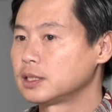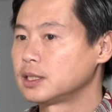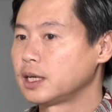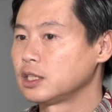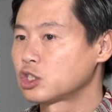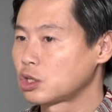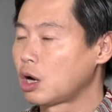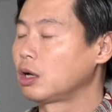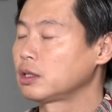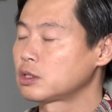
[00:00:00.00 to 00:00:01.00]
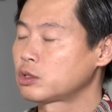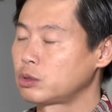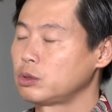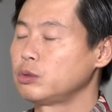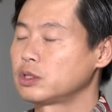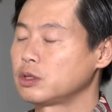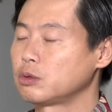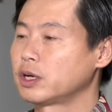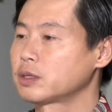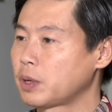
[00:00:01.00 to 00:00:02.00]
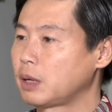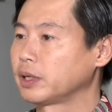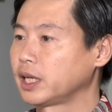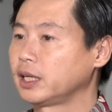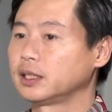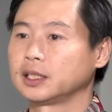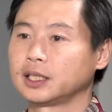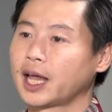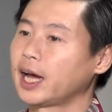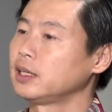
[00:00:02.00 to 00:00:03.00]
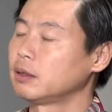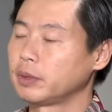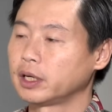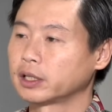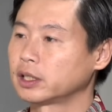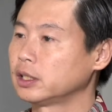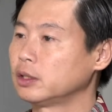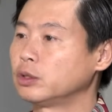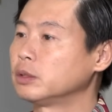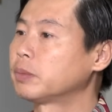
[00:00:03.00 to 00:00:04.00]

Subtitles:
they saw through the U.S. propaganda in Latin America or in